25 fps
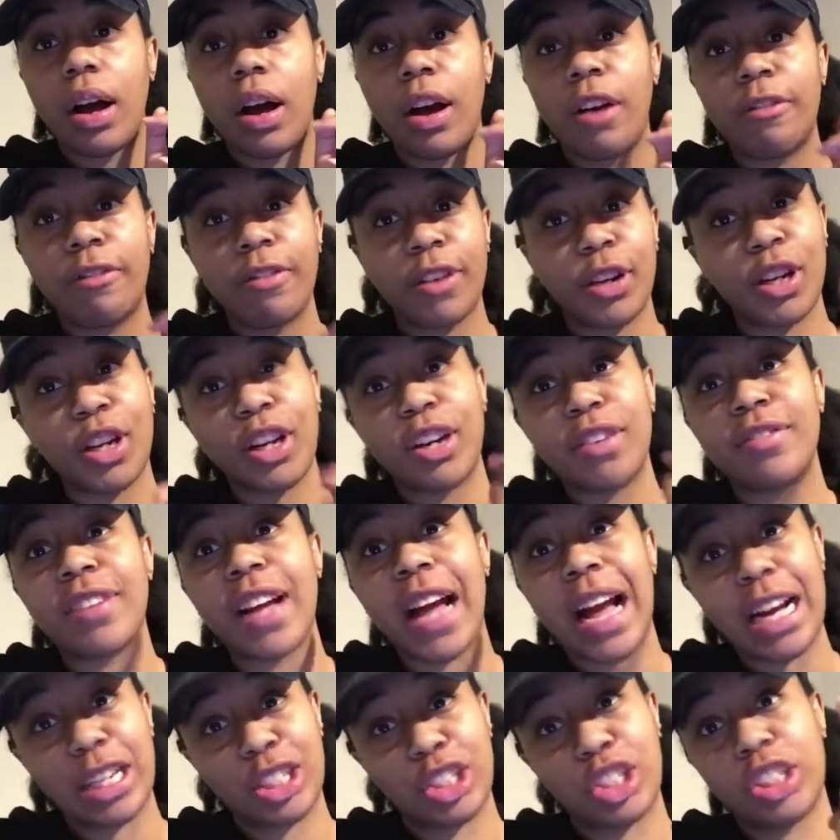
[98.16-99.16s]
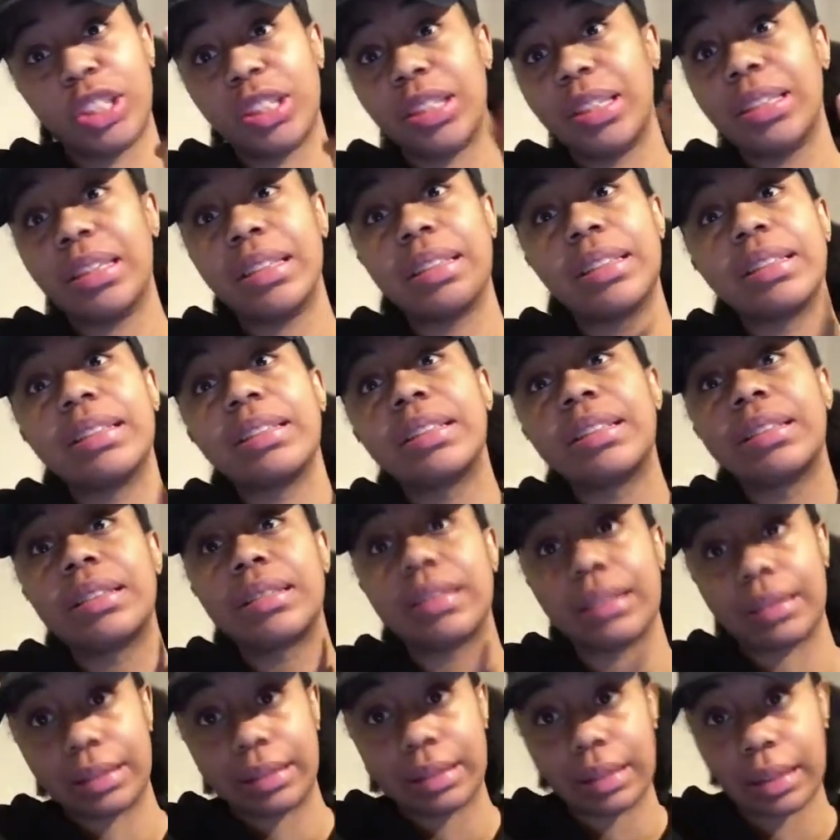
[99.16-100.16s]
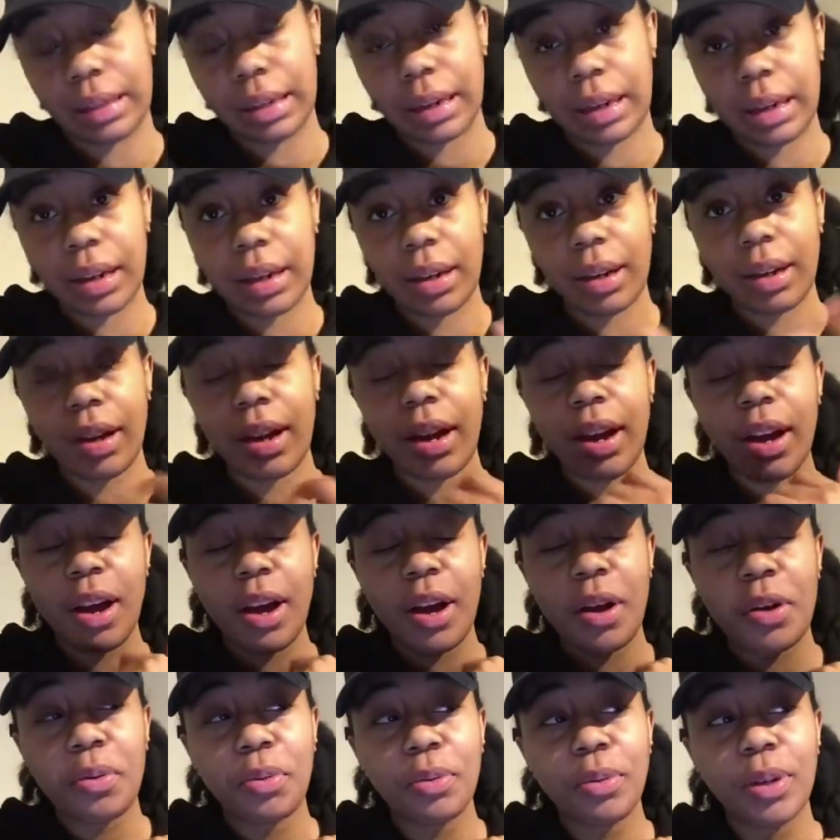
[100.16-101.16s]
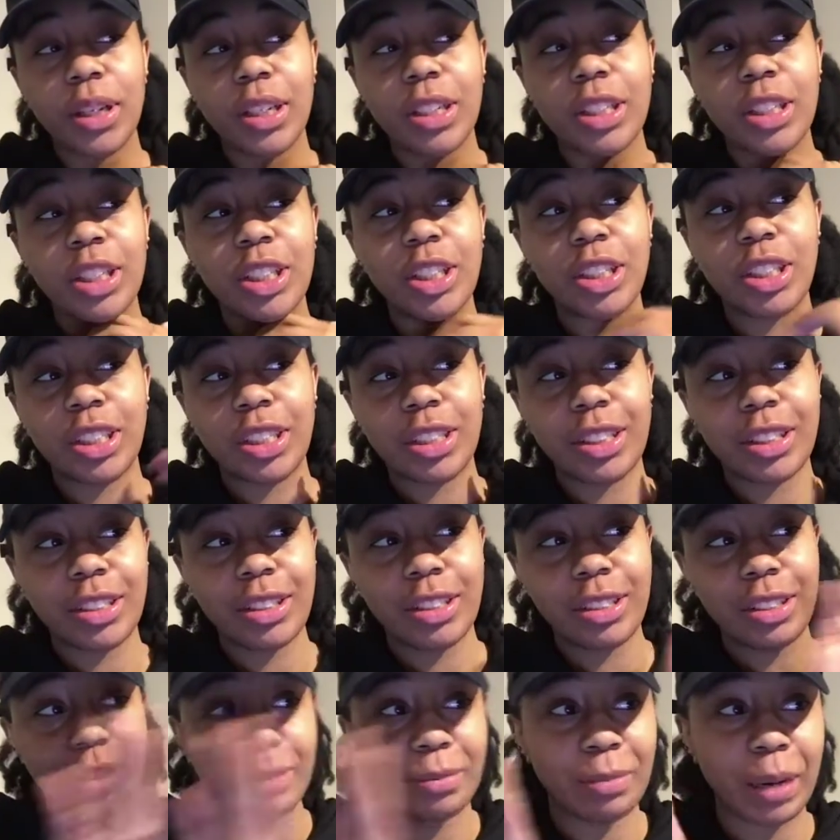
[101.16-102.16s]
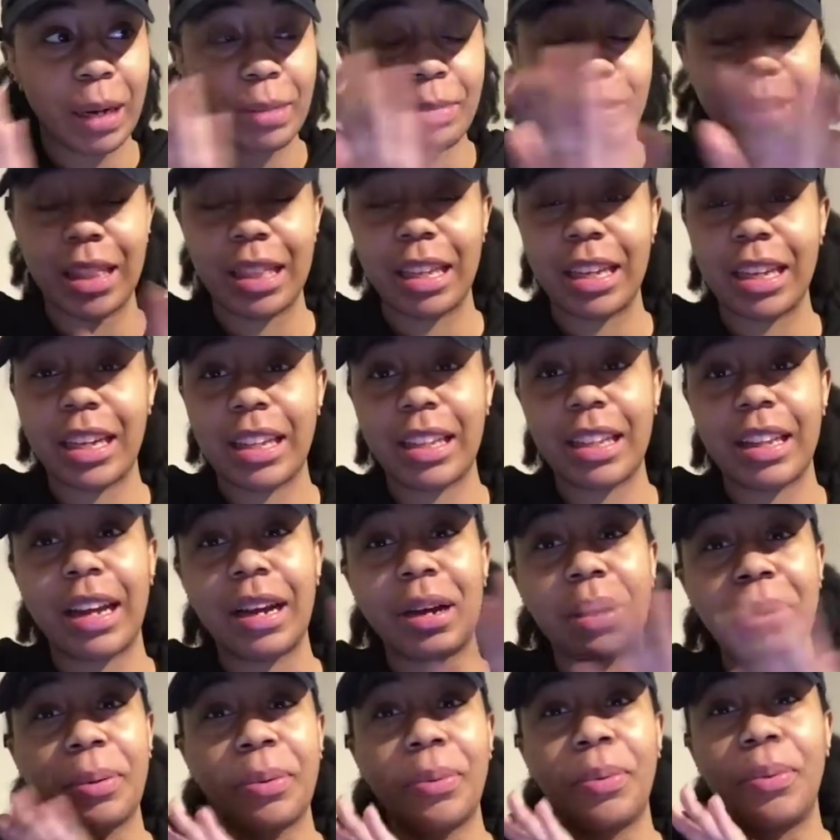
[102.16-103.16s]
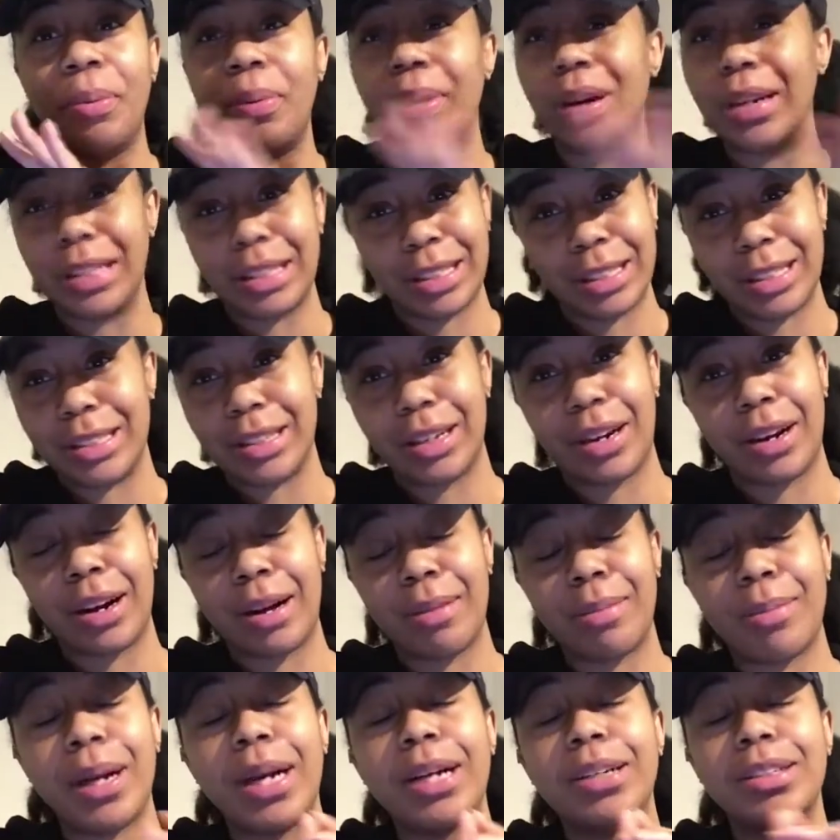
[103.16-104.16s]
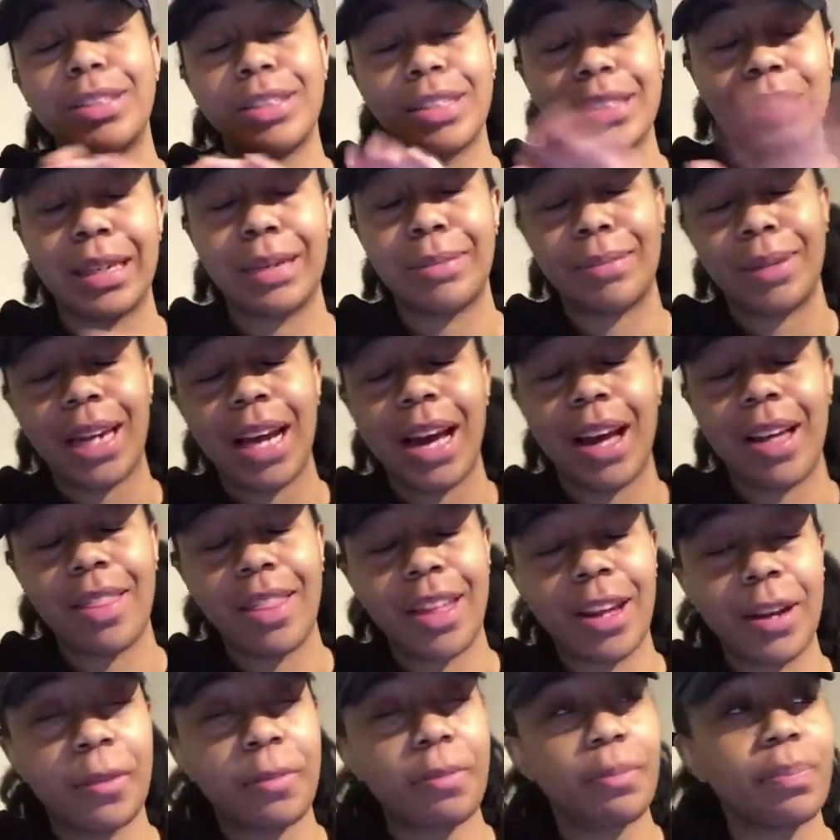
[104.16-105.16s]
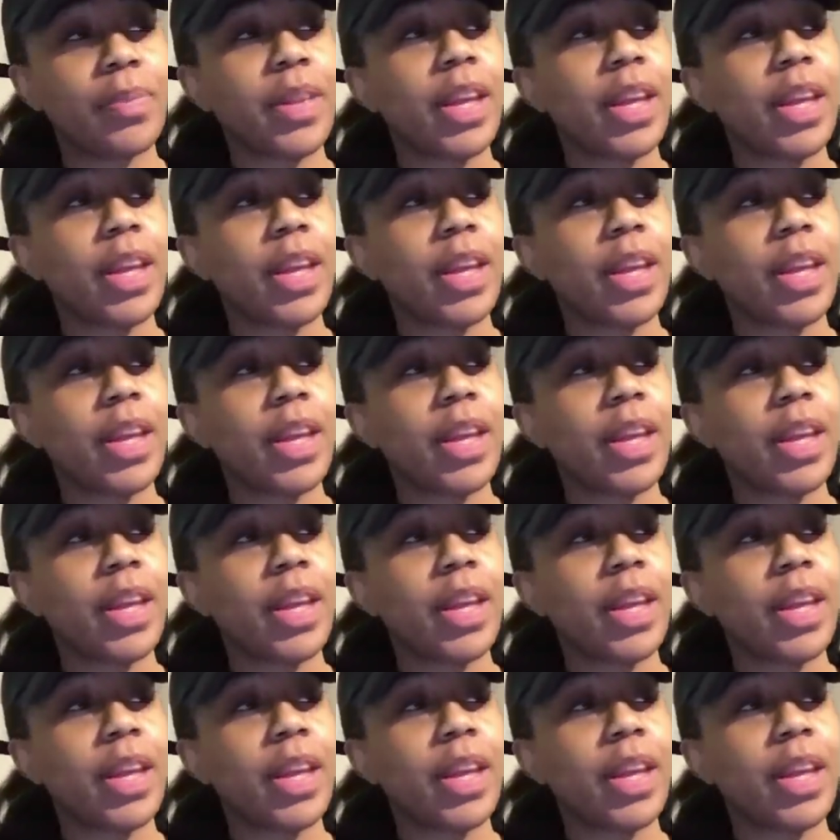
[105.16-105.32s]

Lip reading: a fear of actually succeeding, which you might be thinking like, what is she talking about? Just hear me out though.